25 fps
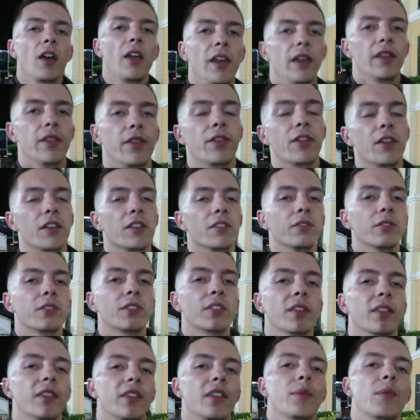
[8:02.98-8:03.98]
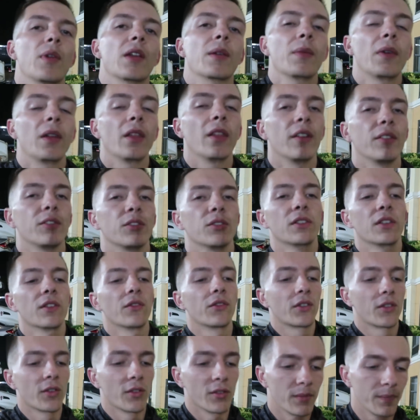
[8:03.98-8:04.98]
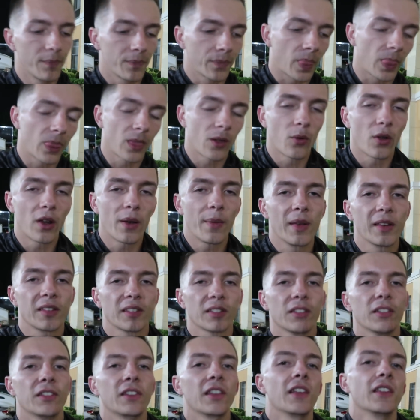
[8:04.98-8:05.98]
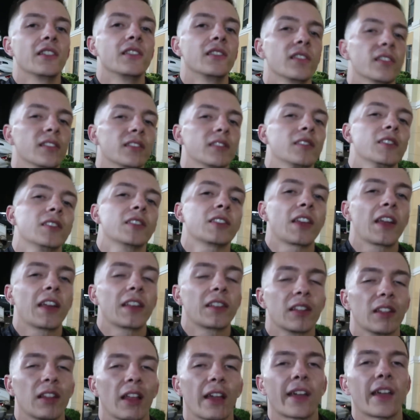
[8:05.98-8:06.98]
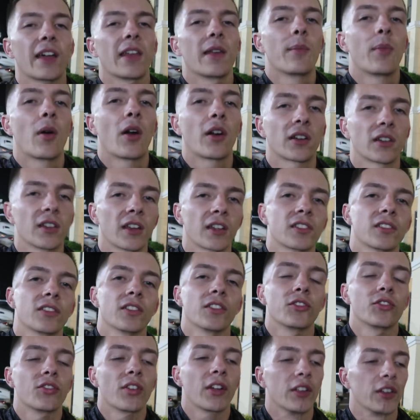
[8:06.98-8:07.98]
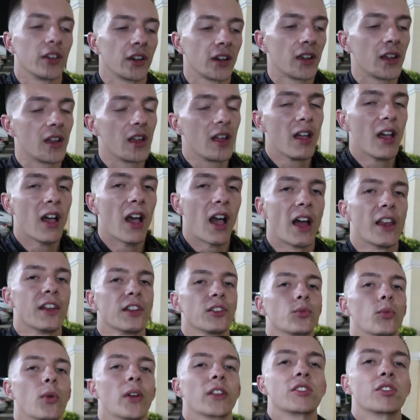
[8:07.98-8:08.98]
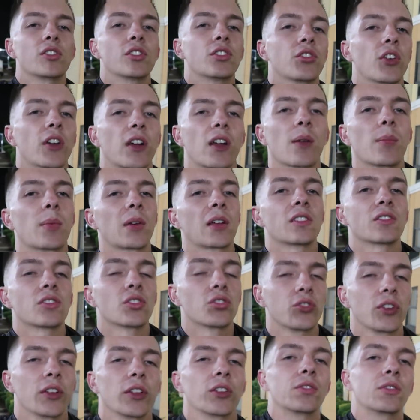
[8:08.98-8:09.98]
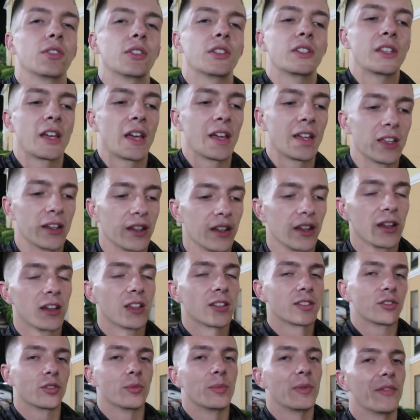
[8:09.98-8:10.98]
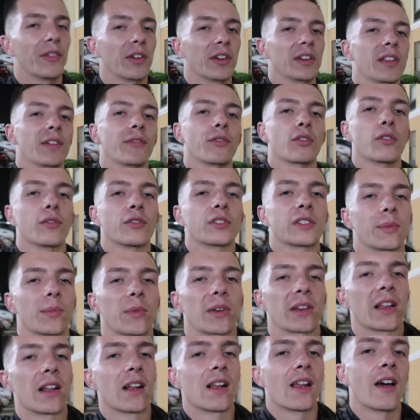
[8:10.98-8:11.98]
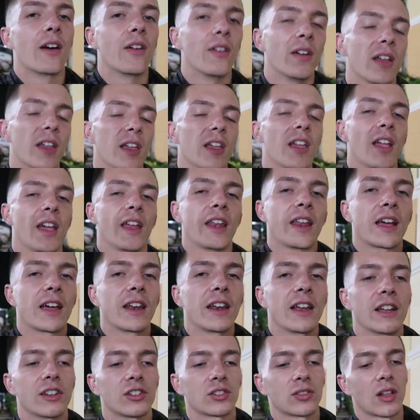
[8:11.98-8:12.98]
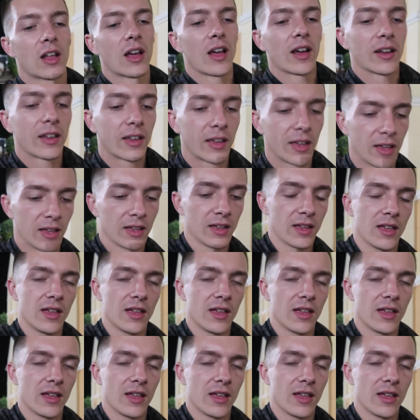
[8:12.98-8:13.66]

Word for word: I hate thieves. They make my life so difficult. What I basically did, since I had to like kind of park next to the trailer, I just wedged the truck up against the trailer really tight, so it'd be very difficult for someone to get it out. And I got a hitch lock,